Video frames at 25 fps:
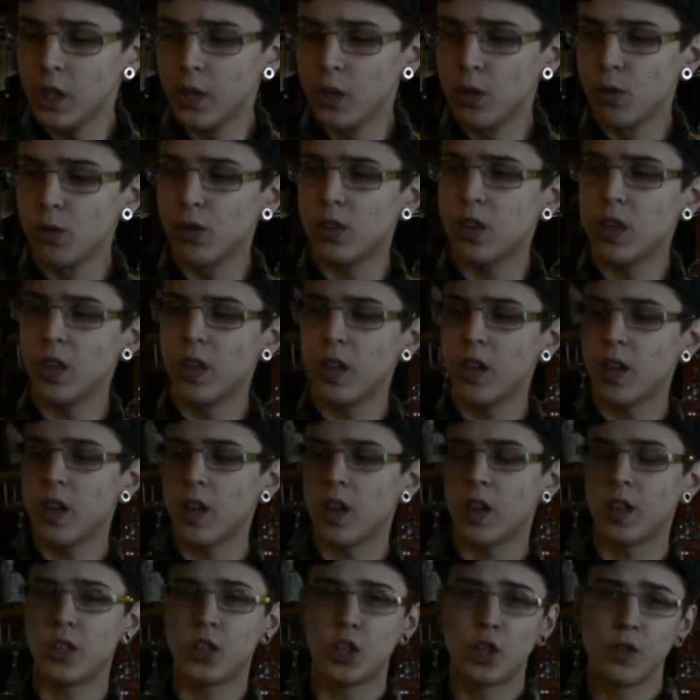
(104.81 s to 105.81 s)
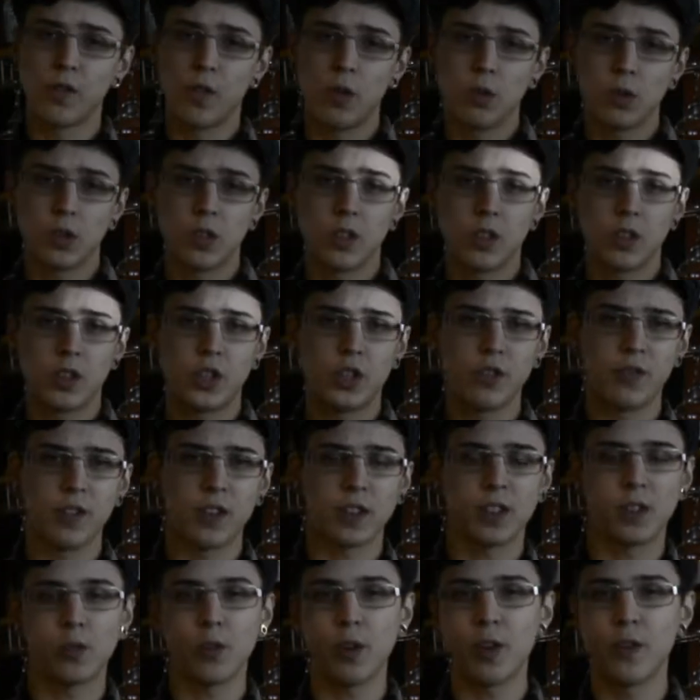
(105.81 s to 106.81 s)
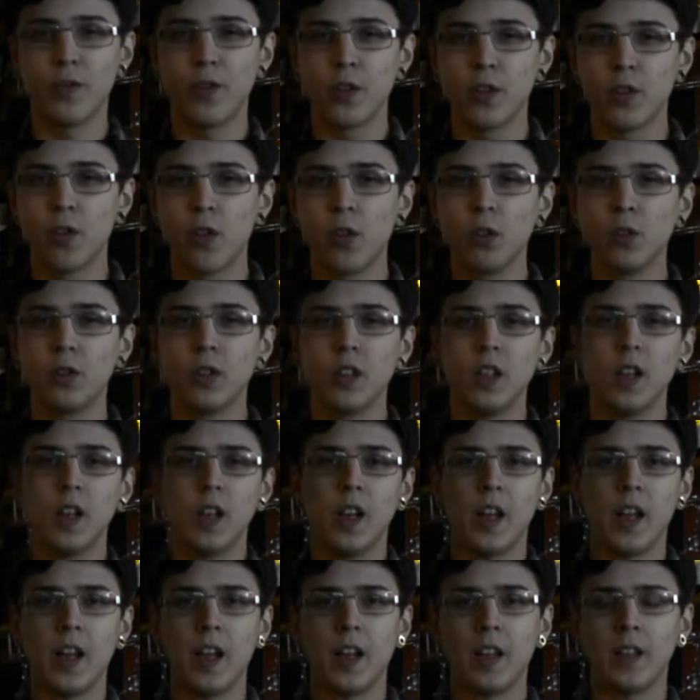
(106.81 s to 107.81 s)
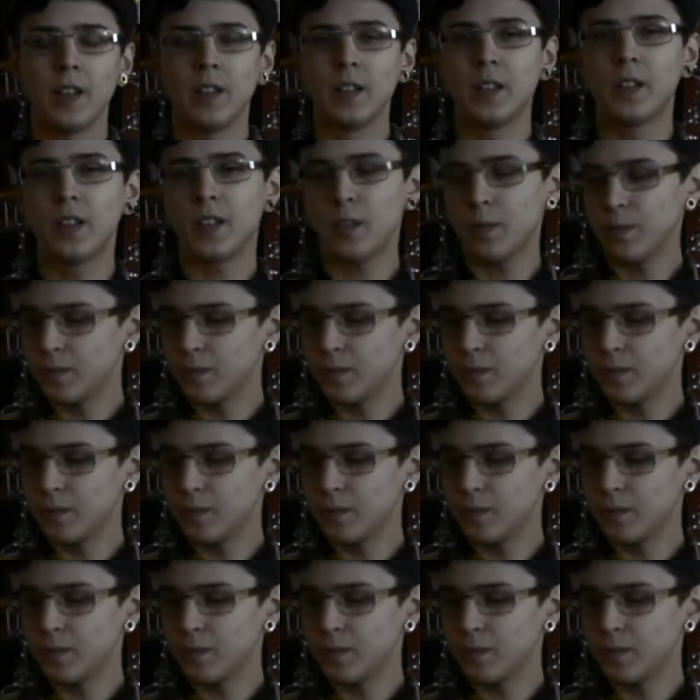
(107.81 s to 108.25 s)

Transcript: using Chivas 12-year-old, and